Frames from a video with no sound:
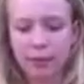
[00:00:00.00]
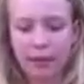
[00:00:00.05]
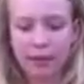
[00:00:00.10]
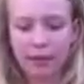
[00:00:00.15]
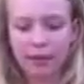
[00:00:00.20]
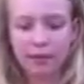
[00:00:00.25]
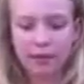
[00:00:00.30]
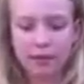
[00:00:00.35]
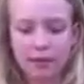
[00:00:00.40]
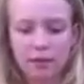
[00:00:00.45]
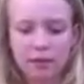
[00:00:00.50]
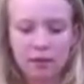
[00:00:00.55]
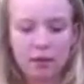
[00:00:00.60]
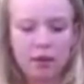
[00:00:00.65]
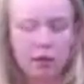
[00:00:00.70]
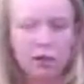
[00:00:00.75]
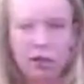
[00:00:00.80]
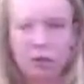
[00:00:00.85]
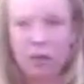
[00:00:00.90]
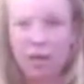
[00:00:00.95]
race,
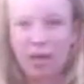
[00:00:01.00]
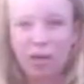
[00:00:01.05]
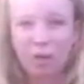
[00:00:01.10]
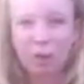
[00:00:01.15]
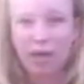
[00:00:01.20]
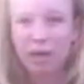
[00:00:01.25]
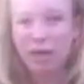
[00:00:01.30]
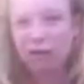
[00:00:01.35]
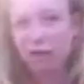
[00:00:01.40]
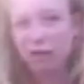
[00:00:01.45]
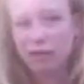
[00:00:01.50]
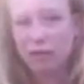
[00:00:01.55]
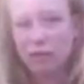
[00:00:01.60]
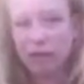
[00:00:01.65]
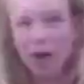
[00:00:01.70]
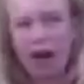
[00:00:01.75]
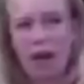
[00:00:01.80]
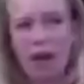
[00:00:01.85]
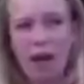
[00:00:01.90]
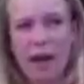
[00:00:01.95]
no matter where you live,
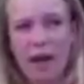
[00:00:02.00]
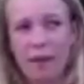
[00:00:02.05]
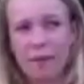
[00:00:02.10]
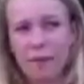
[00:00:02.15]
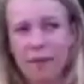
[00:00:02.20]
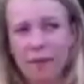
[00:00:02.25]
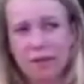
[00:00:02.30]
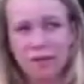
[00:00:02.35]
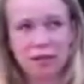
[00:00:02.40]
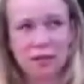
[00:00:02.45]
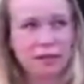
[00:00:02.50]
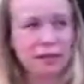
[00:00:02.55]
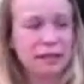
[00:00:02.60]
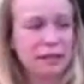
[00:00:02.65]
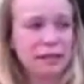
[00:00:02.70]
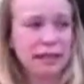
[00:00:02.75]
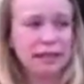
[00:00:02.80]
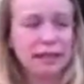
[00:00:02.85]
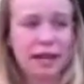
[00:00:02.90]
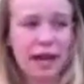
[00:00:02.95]

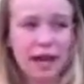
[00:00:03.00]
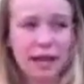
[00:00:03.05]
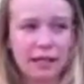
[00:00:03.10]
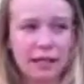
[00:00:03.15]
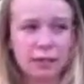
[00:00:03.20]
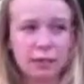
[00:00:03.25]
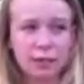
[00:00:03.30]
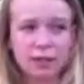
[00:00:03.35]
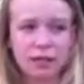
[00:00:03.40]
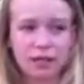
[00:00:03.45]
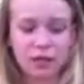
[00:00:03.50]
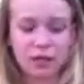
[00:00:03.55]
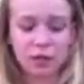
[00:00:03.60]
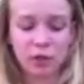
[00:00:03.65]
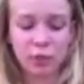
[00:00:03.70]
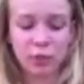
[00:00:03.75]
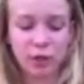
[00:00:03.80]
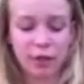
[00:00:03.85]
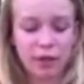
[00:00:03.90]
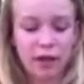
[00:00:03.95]
basically anyone that's
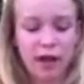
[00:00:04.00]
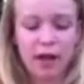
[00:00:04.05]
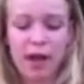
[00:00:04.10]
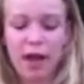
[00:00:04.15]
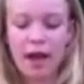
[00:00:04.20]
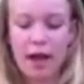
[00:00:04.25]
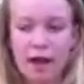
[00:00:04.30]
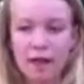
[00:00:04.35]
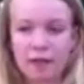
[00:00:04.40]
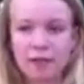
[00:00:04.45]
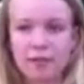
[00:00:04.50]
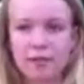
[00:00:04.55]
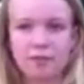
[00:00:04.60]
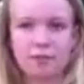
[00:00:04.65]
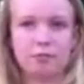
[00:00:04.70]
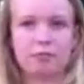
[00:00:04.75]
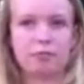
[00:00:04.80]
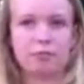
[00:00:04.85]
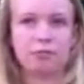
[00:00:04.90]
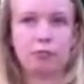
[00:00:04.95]
human has
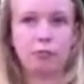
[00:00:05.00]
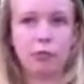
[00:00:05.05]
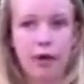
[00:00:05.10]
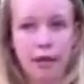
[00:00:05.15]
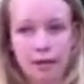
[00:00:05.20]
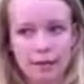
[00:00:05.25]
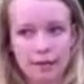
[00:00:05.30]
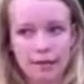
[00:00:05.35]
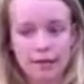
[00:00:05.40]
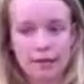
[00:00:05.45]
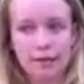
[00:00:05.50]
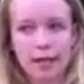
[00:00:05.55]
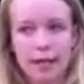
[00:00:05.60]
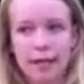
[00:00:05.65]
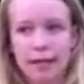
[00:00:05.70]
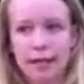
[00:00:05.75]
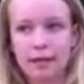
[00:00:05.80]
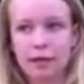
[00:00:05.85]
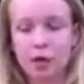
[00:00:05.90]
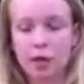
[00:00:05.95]
rights,
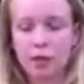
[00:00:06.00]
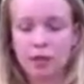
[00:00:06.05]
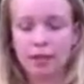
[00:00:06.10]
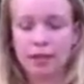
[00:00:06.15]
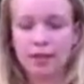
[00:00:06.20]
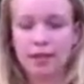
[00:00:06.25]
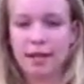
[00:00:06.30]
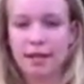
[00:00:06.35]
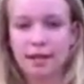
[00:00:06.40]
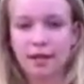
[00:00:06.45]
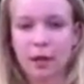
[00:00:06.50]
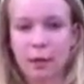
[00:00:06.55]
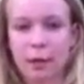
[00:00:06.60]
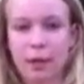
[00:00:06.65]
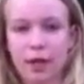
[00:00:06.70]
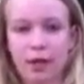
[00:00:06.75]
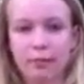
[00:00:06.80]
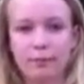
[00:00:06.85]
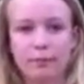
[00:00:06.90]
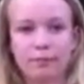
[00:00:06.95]
and no one can take that away.
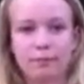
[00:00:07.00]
